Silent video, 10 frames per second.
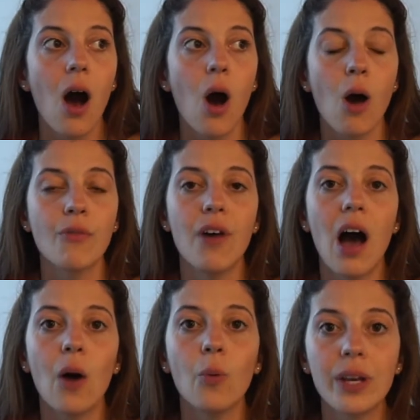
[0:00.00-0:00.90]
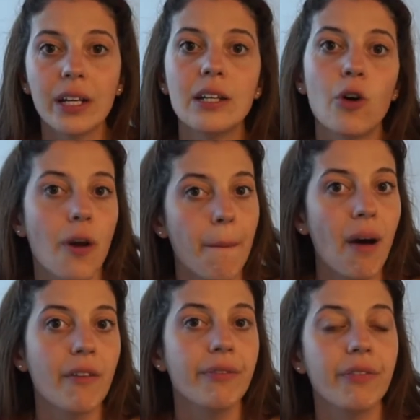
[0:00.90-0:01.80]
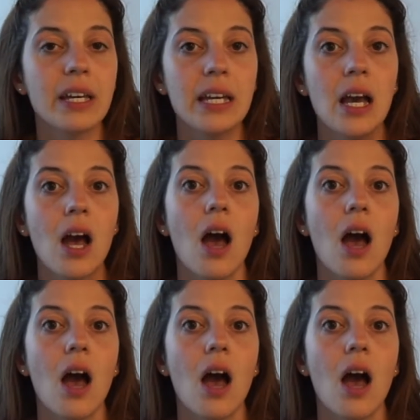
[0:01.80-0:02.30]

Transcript: of a weekly or a monthly